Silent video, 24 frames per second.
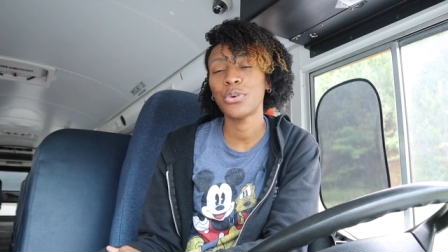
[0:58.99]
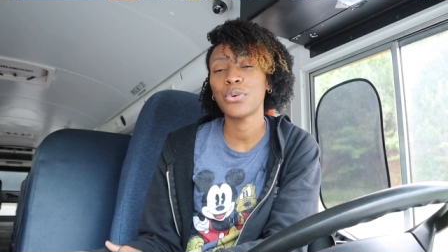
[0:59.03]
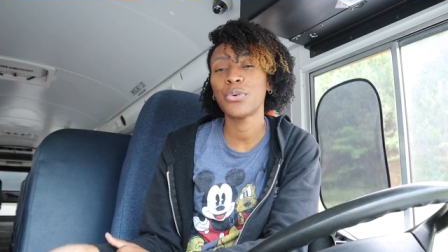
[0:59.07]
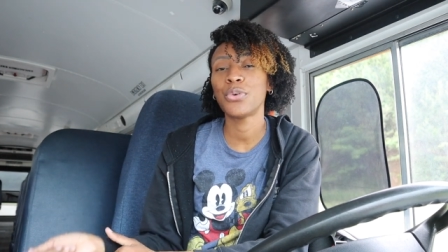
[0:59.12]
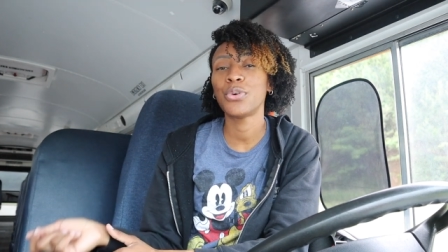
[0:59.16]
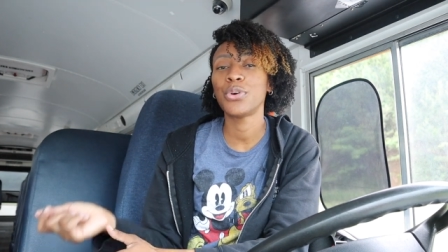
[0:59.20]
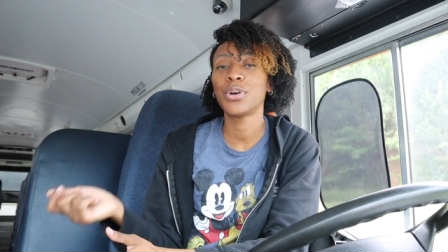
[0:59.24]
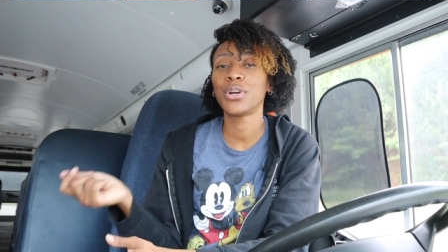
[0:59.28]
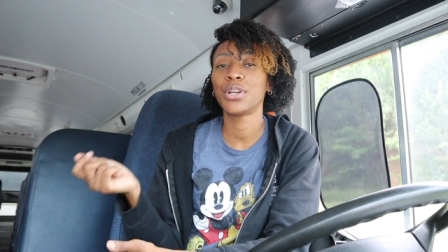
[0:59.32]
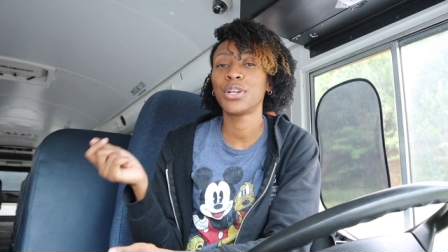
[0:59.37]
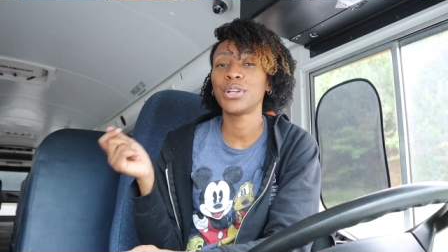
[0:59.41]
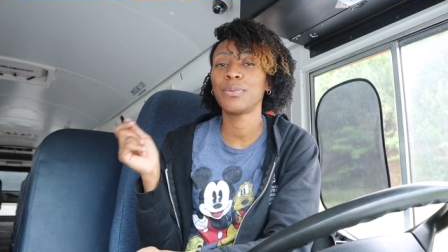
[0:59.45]

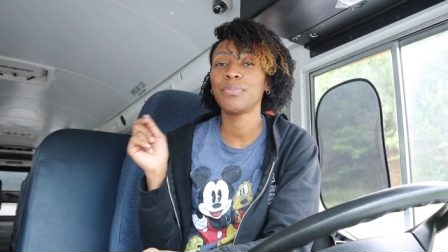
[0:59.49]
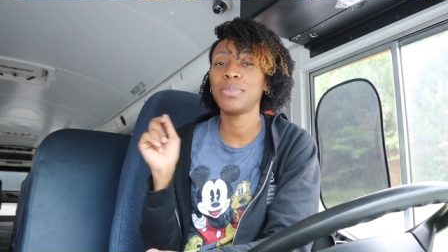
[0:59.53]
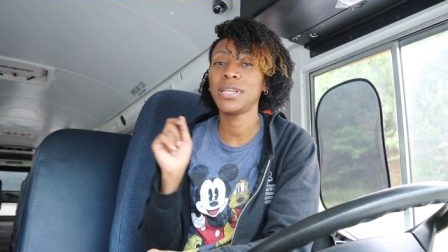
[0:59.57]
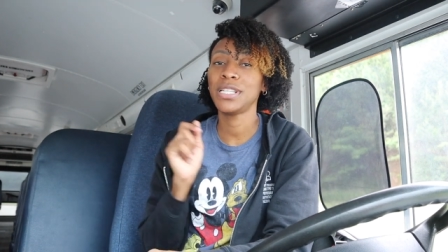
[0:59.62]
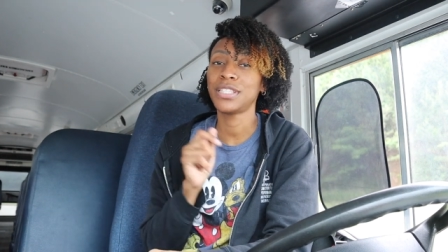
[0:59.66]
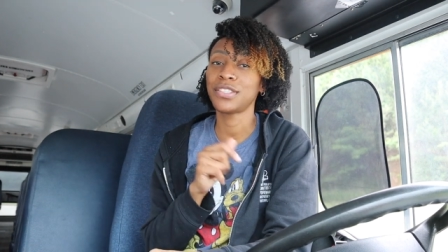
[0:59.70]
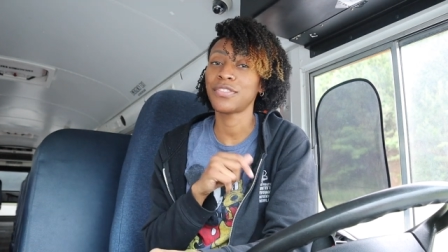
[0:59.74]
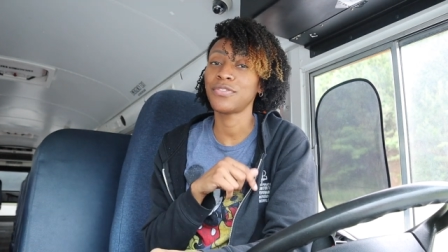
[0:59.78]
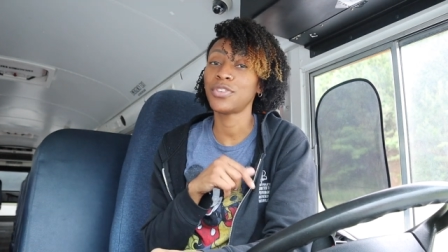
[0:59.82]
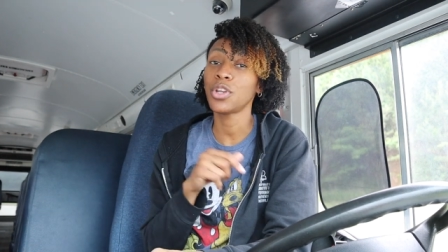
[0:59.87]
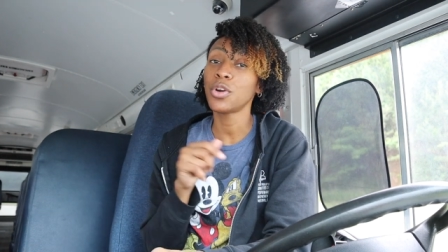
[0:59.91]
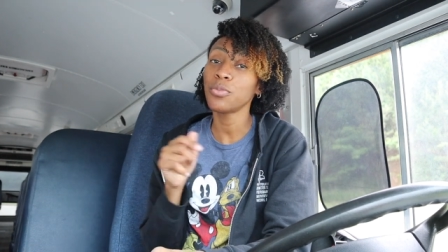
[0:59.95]
on a
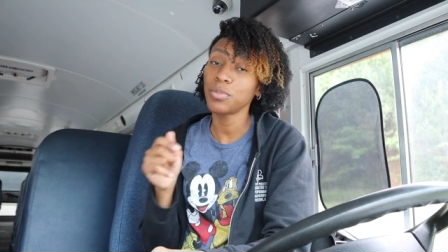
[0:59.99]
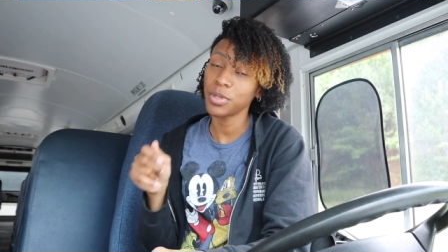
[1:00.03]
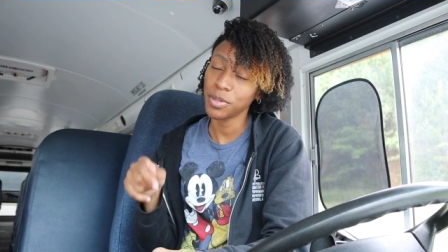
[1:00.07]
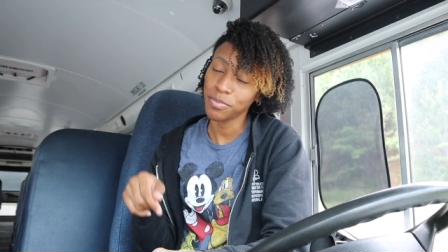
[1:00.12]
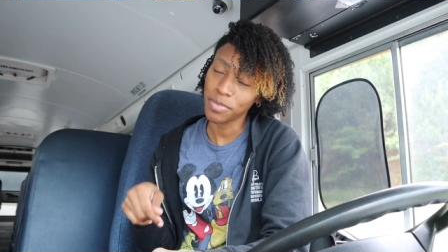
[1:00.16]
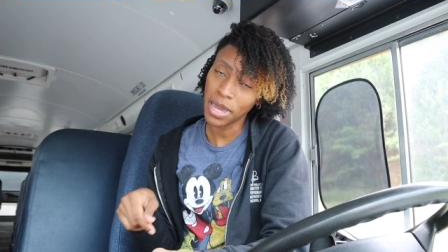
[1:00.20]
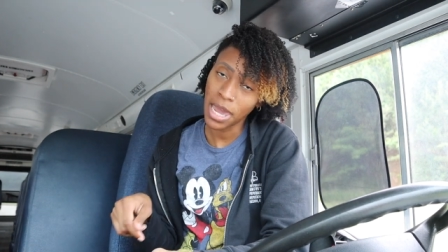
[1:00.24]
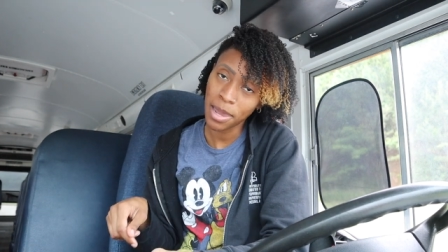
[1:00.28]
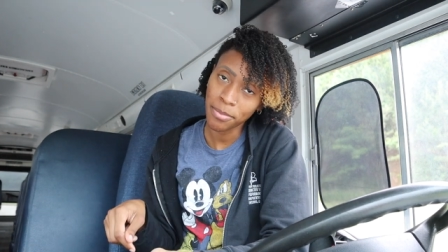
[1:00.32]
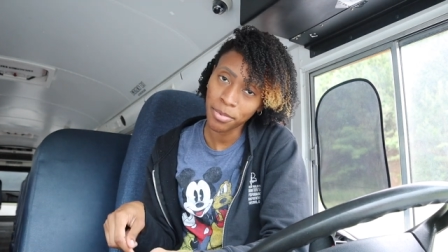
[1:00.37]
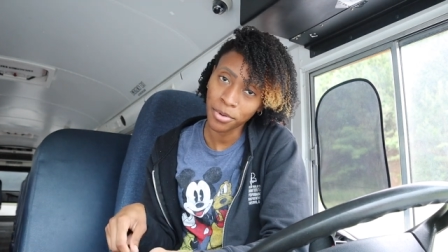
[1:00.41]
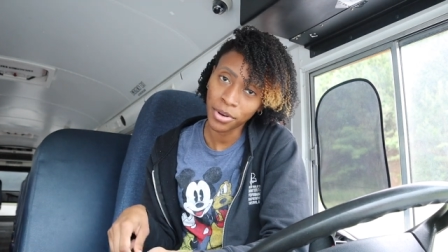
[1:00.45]
piece of notebook
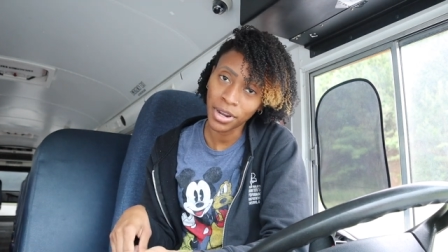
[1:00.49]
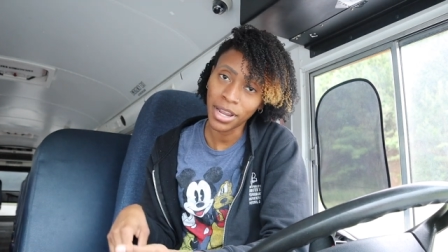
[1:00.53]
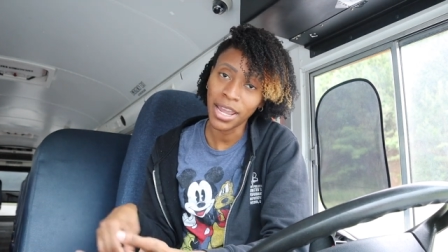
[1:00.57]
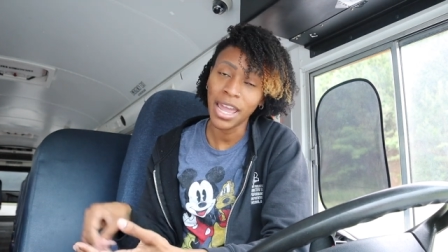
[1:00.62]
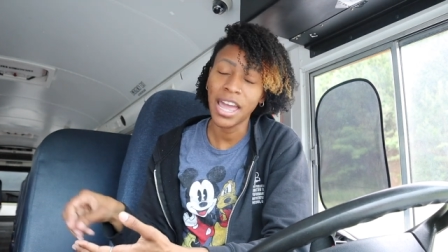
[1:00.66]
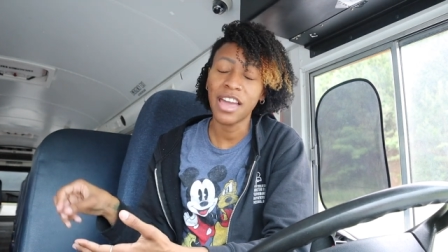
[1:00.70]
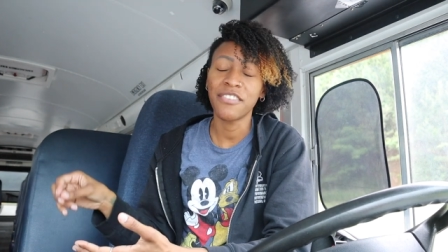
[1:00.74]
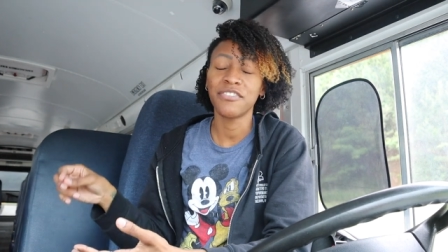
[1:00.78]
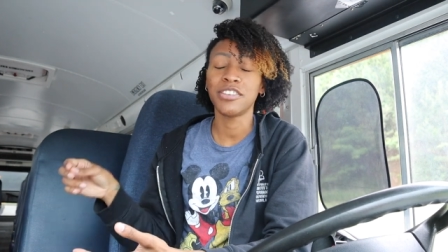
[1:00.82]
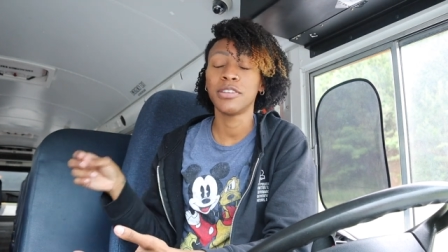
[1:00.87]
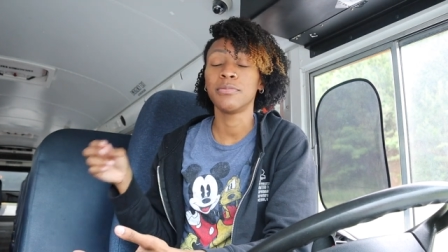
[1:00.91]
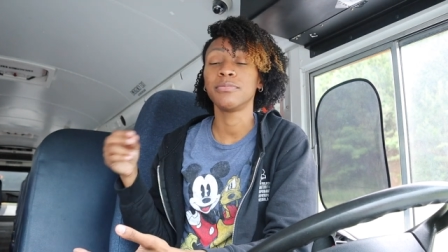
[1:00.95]
paper and
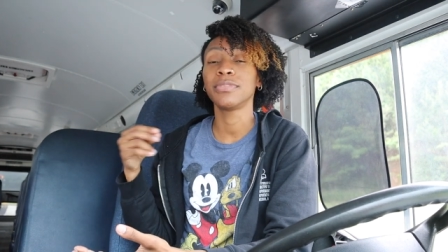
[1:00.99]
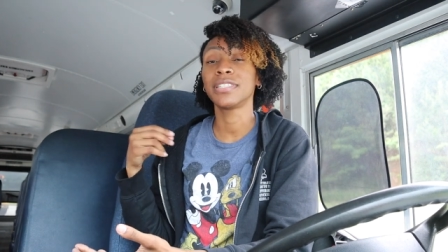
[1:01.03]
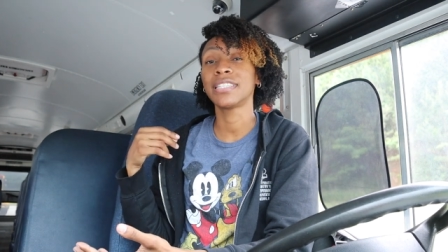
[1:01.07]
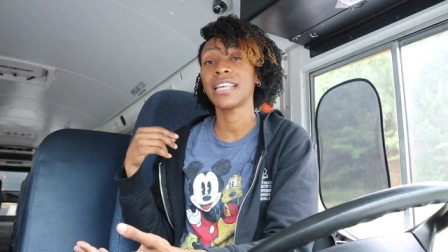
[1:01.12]
having them